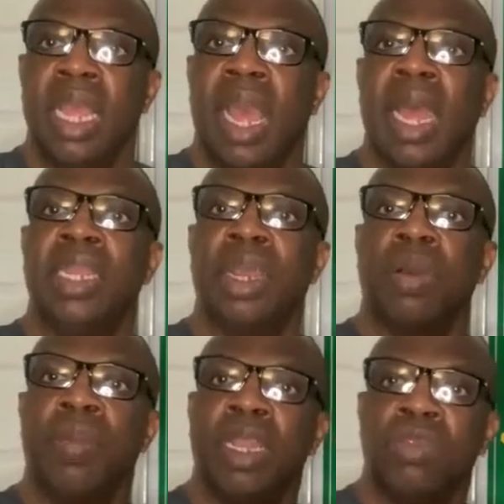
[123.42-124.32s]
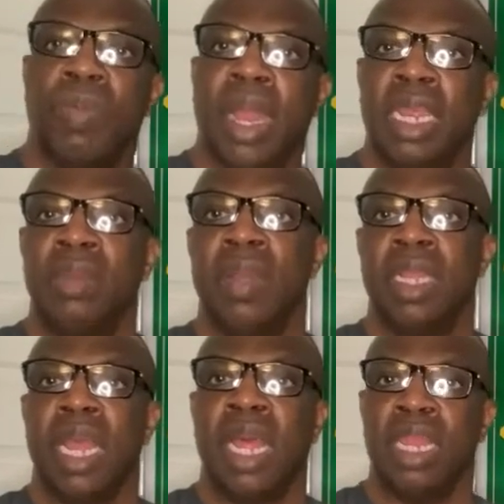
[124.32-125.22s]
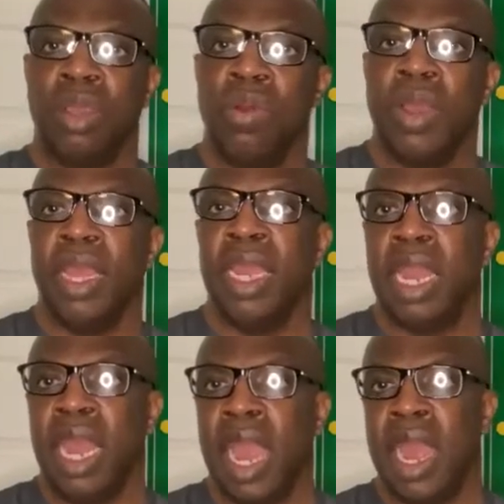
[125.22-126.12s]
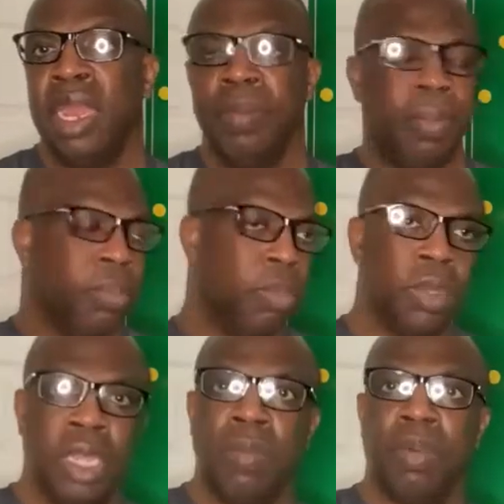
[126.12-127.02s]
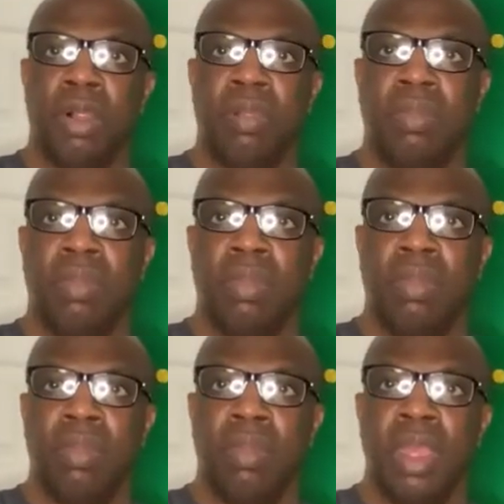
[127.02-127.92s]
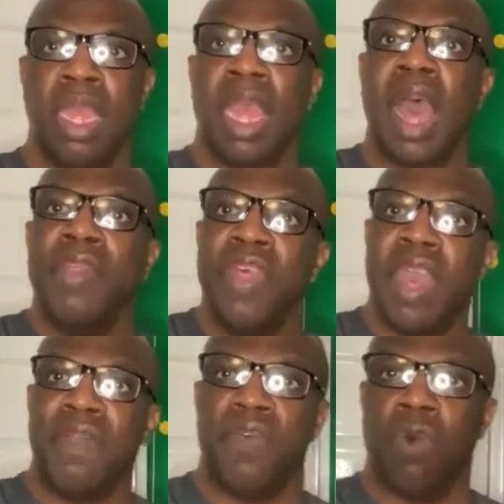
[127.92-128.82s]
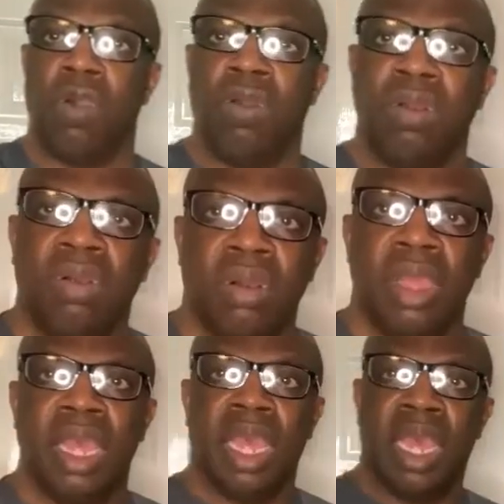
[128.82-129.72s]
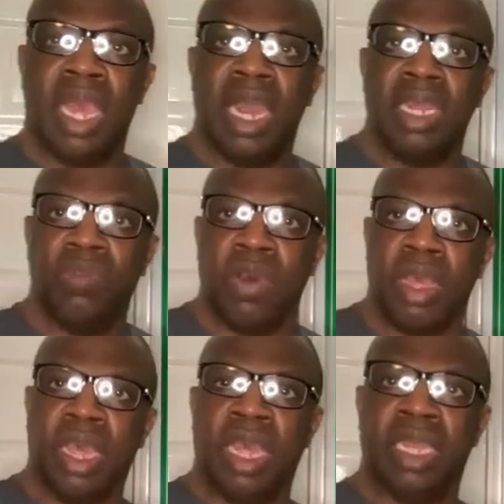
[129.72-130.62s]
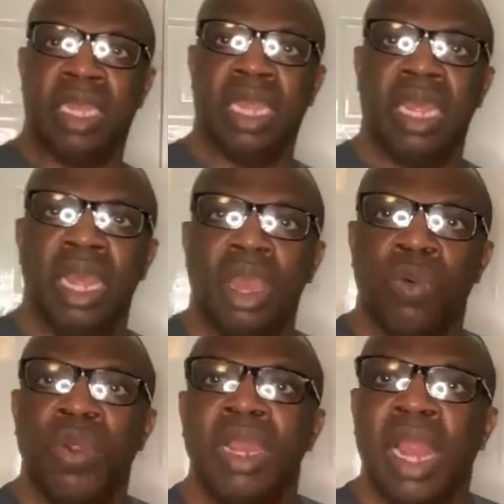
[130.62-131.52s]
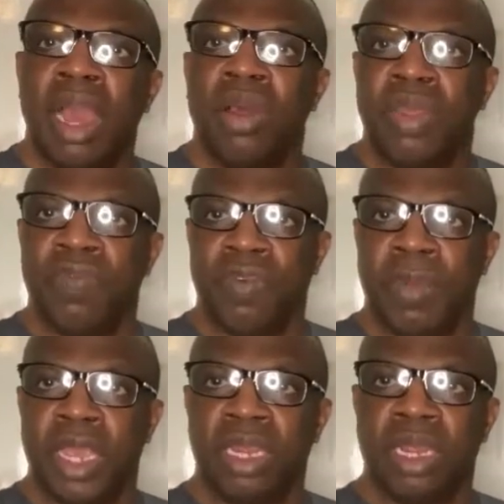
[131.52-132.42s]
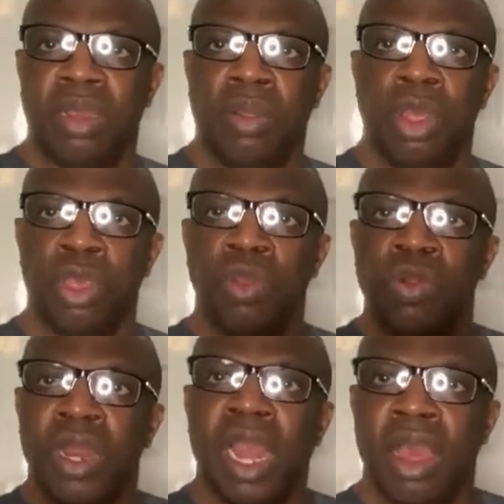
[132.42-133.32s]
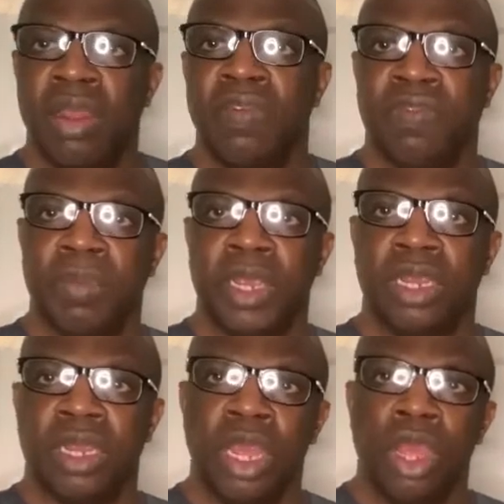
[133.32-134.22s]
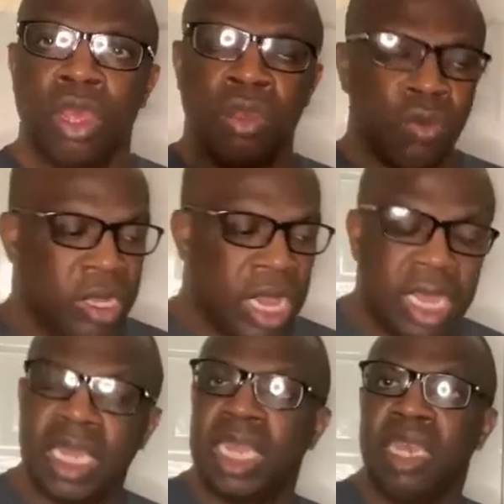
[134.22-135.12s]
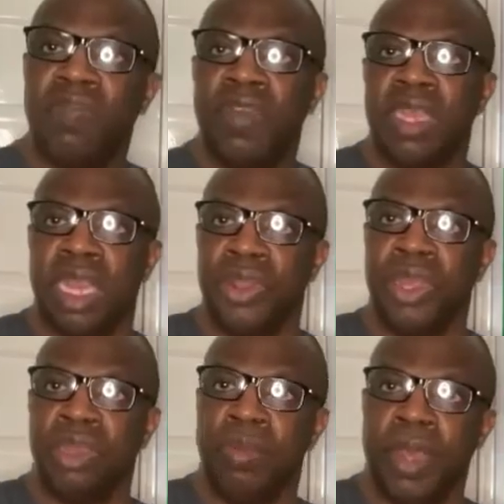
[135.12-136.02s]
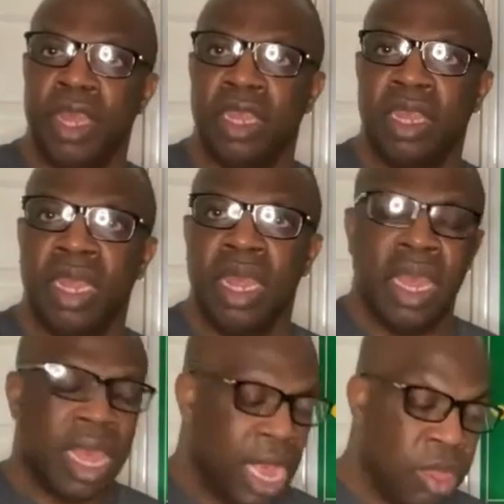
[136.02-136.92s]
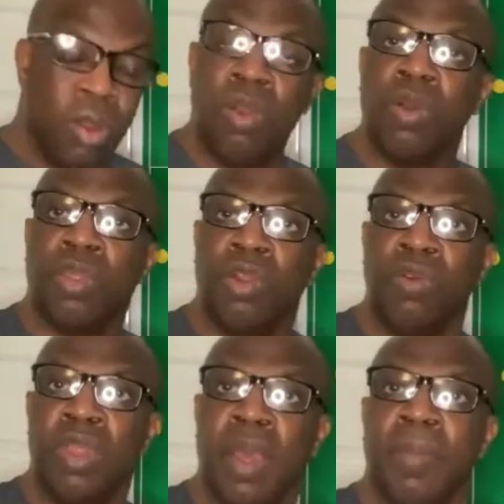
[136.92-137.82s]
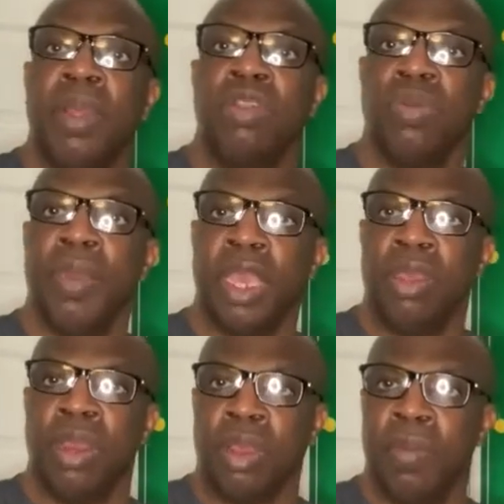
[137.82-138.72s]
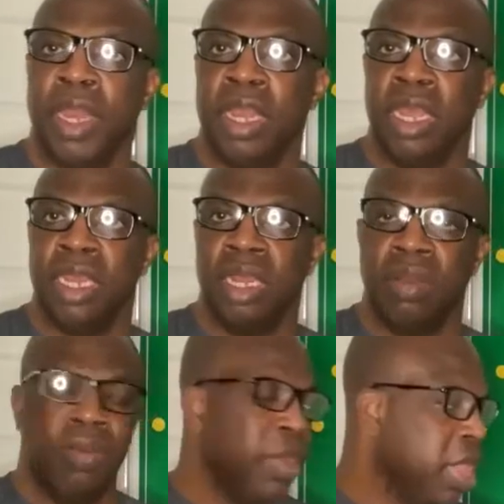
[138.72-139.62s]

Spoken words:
and recommend to management and they go ahead and hire him. Simple. And therefore, here is what it is. We rely on information. You rely on information. You take CVs and resumes and you look through them to make your recommendation.